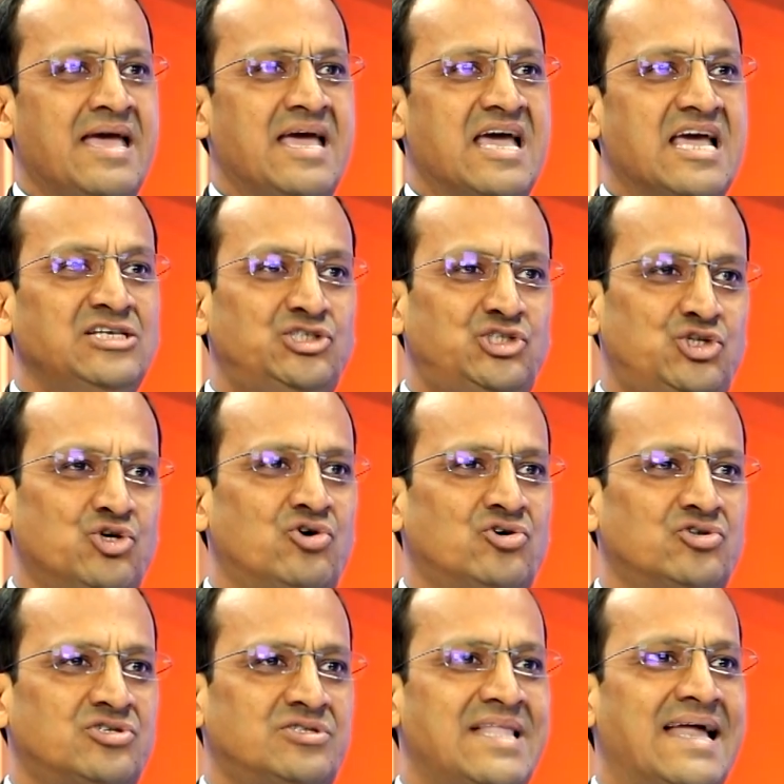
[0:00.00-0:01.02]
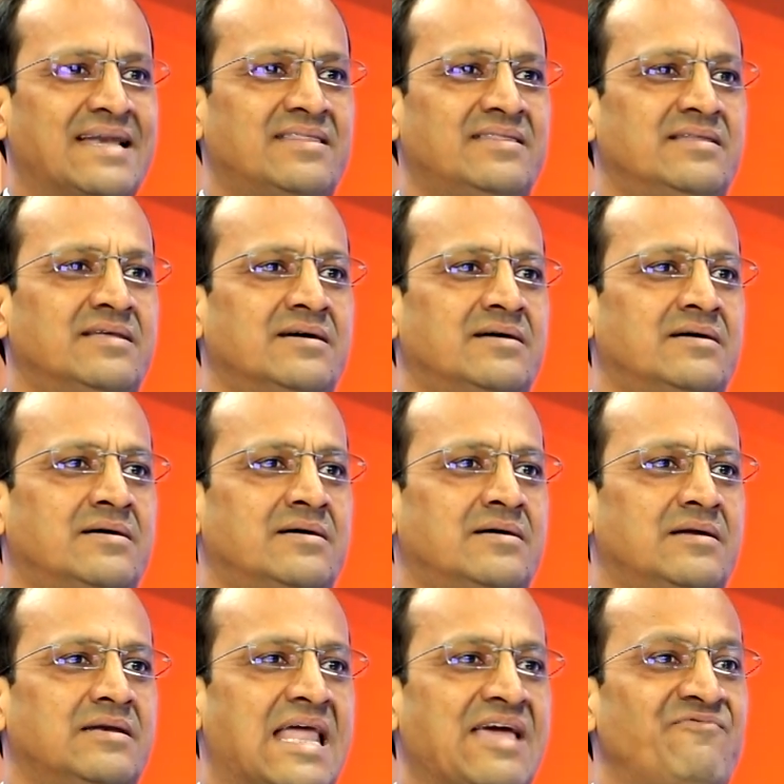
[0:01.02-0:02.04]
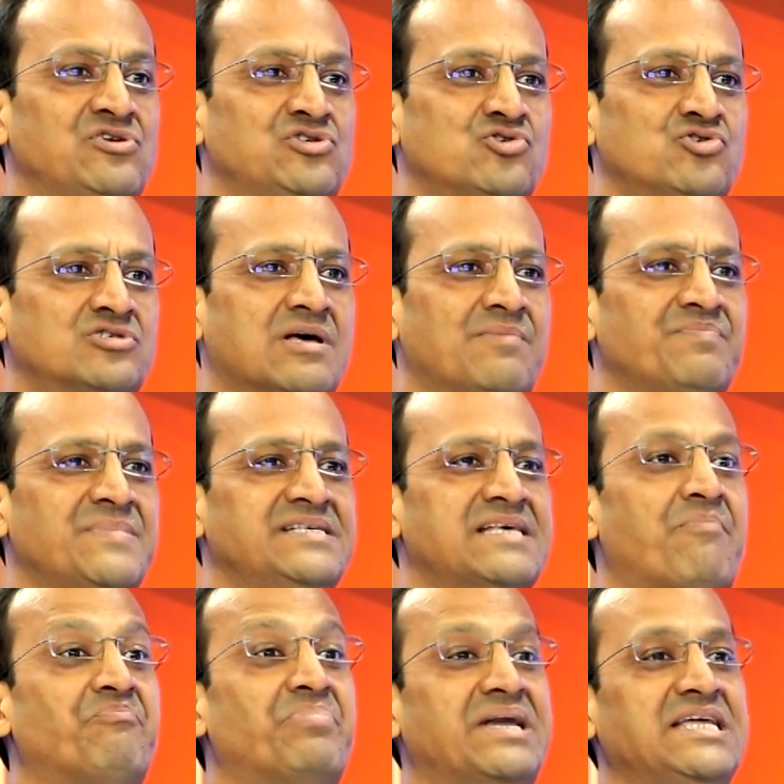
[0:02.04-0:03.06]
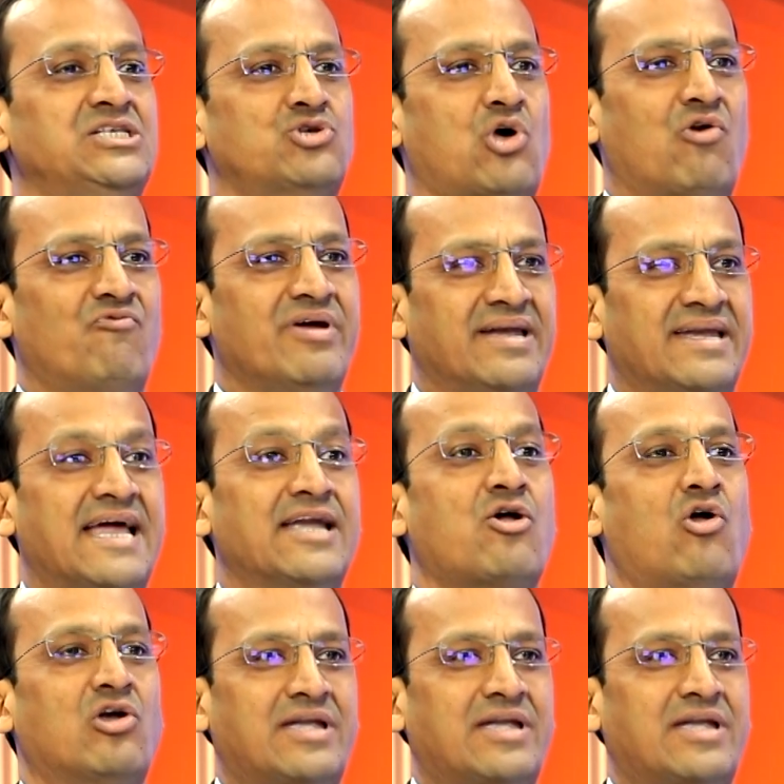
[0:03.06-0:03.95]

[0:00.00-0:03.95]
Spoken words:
ensures that the life insurance companies are pretty solvent at all